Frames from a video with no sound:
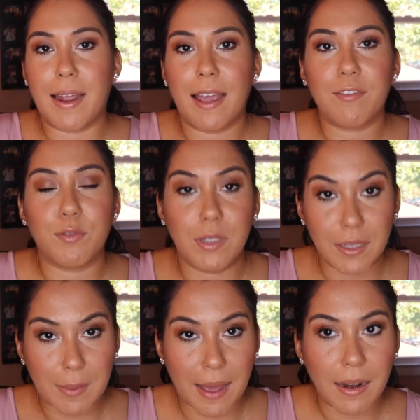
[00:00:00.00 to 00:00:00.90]
I have
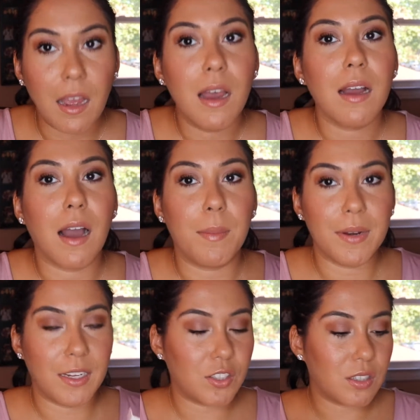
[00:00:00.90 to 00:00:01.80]
really bad
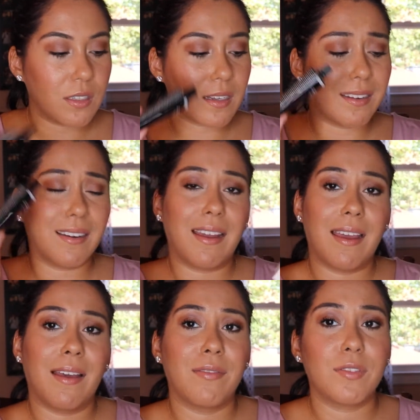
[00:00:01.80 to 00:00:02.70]
combination skin and I
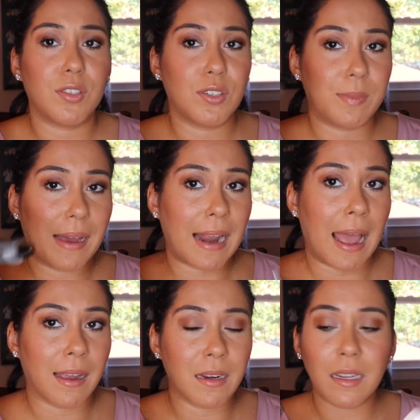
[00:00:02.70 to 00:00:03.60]
have such bad
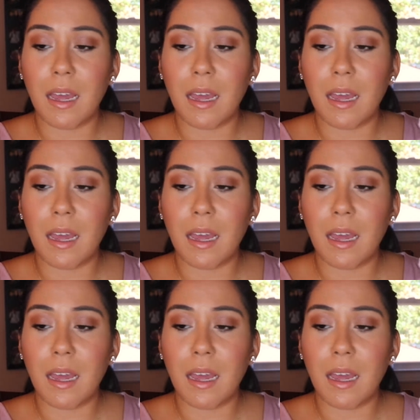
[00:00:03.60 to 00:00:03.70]
acne.